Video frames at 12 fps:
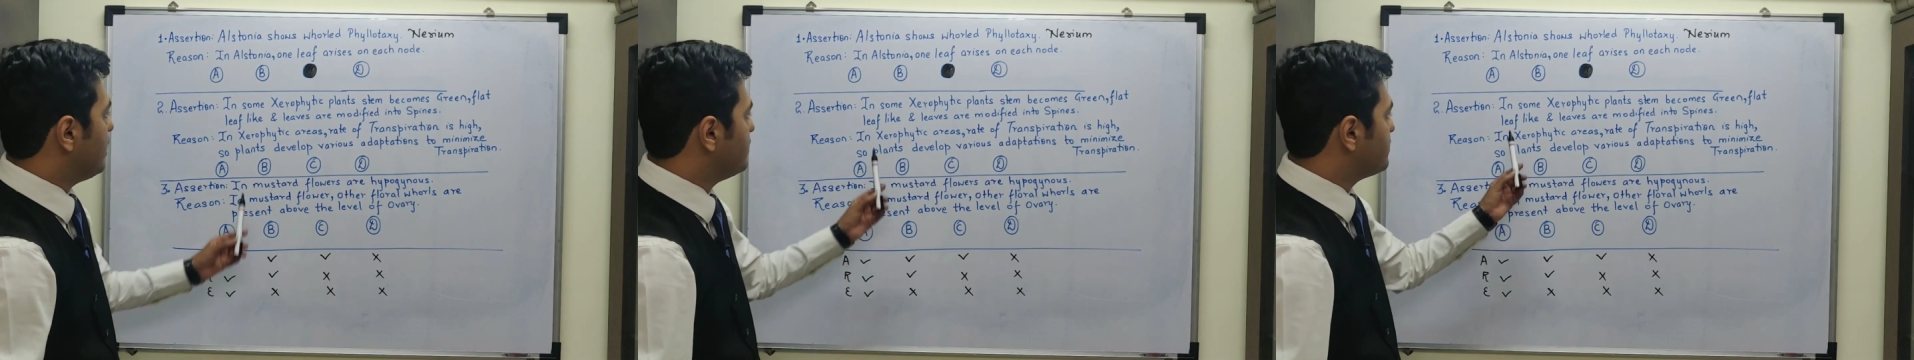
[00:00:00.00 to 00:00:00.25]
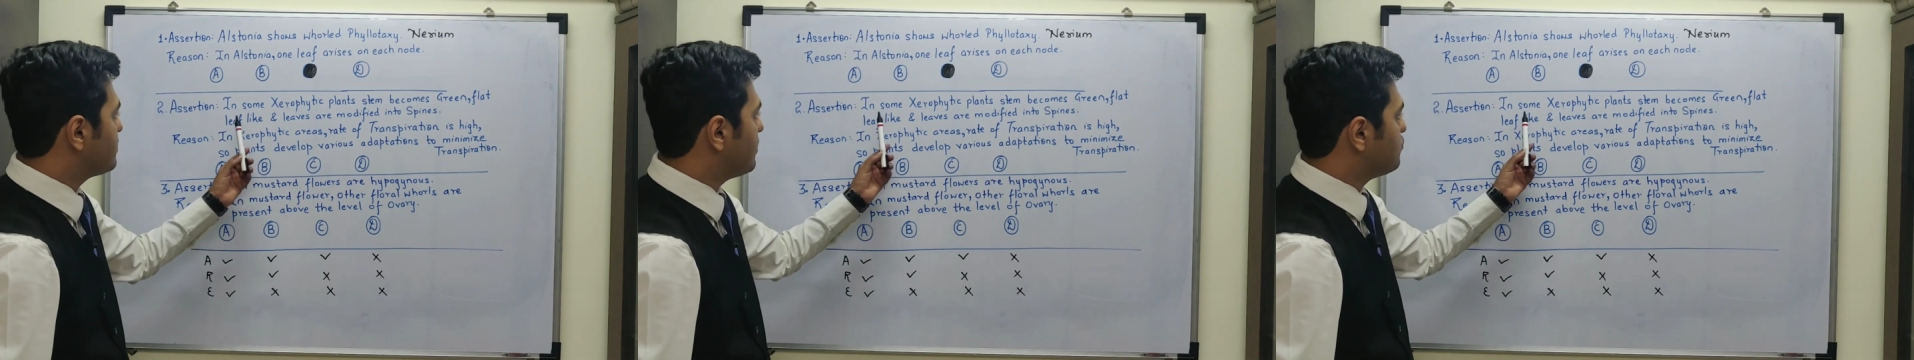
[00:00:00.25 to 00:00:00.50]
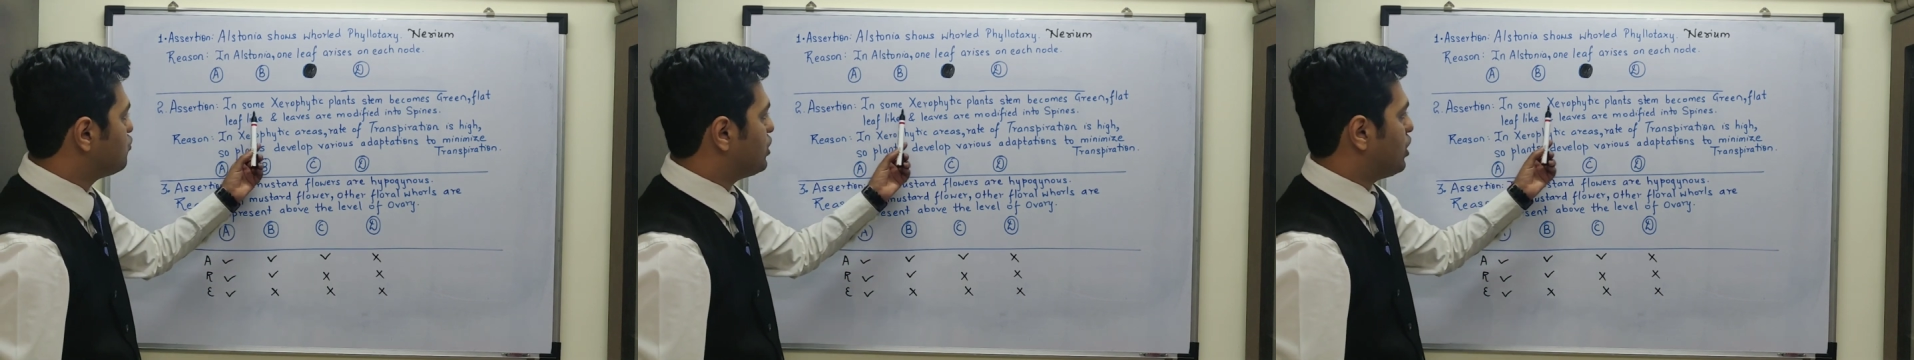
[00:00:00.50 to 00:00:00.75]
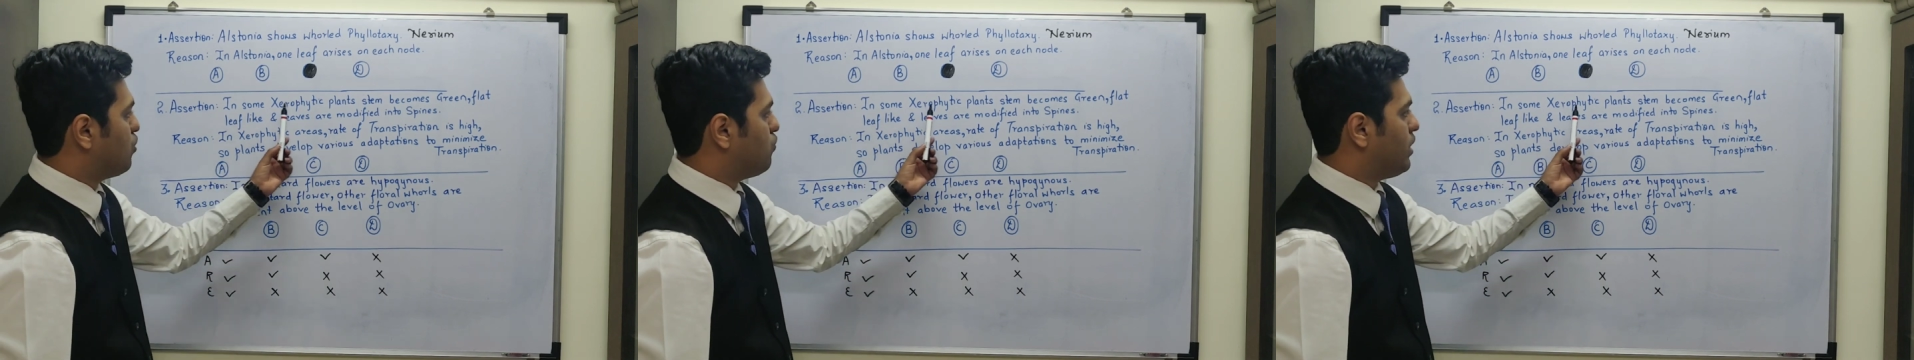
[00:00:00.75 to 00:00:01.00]
in some
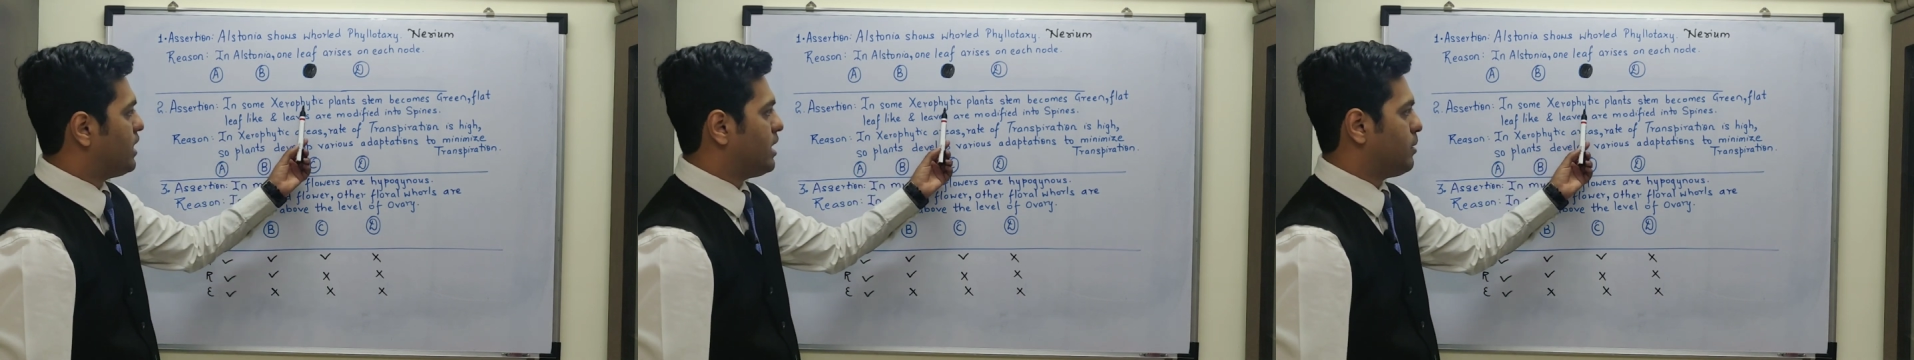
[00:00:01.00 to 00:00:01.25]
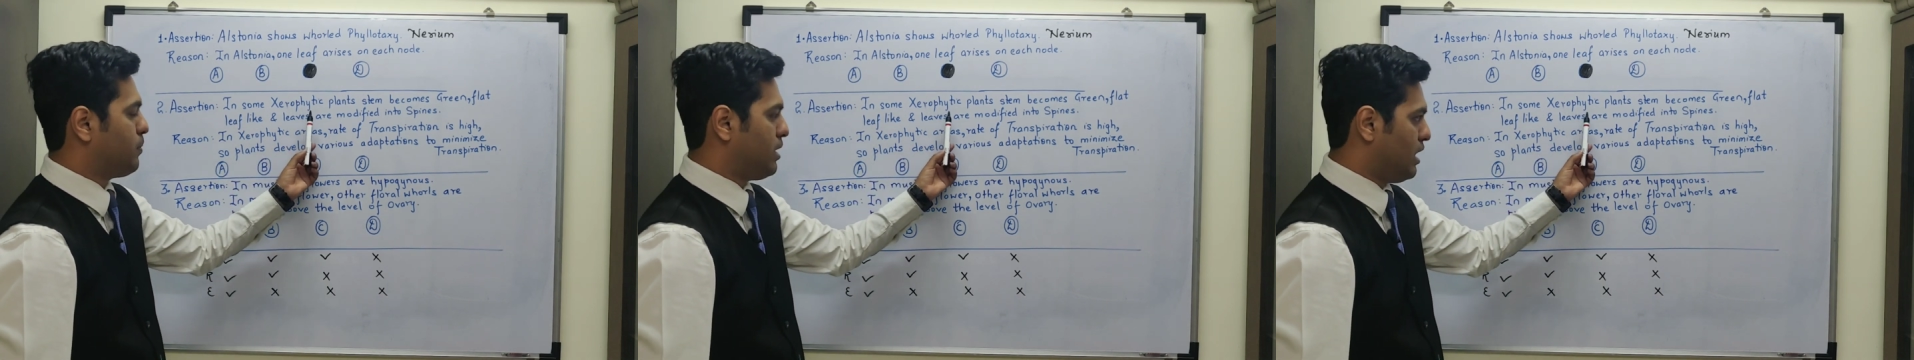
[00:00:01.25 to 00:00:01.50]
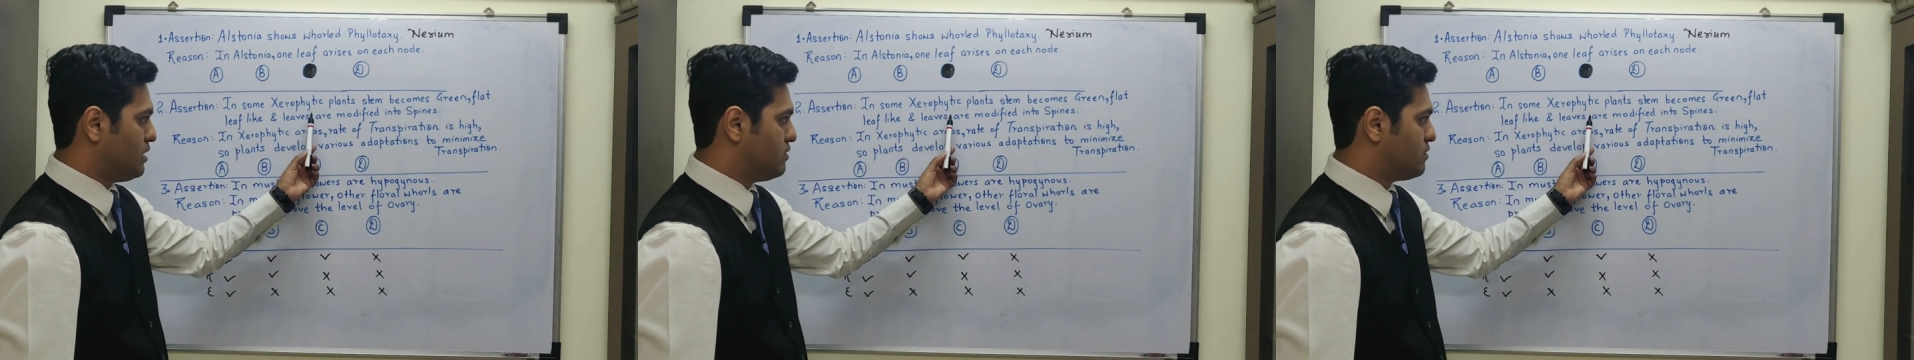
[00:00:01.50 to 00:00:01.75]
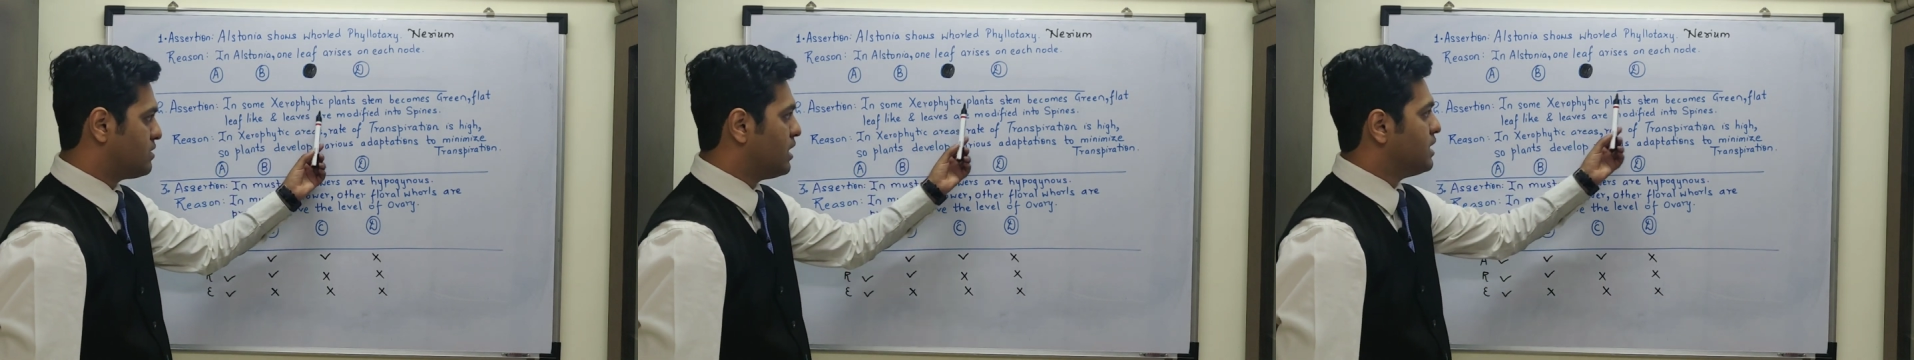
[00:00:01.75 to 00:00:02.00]
xerophytic
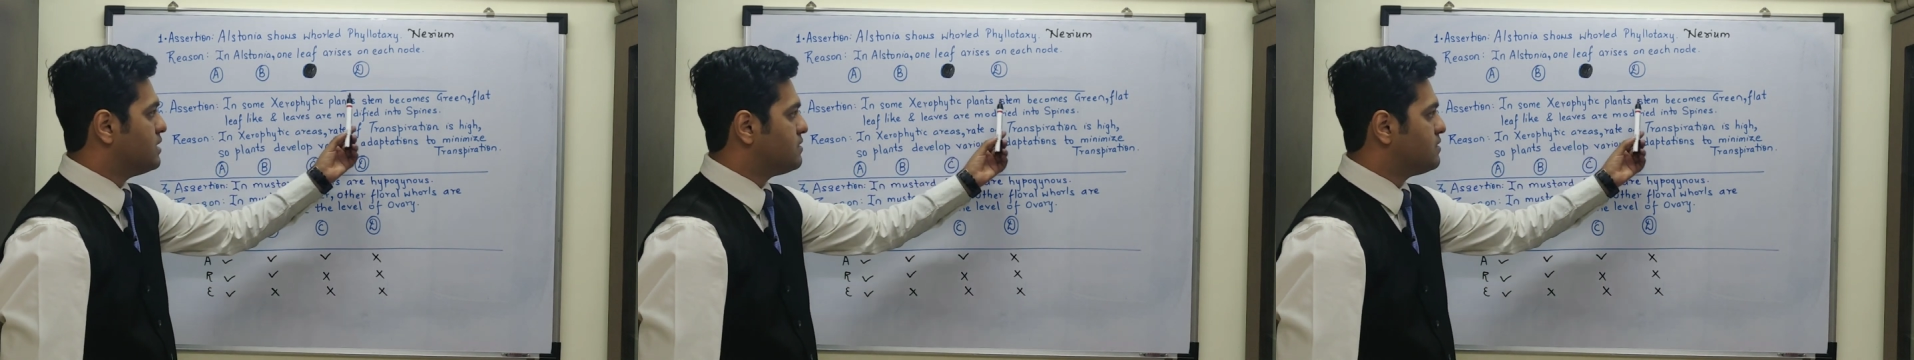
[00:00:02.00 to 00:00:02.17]
plants,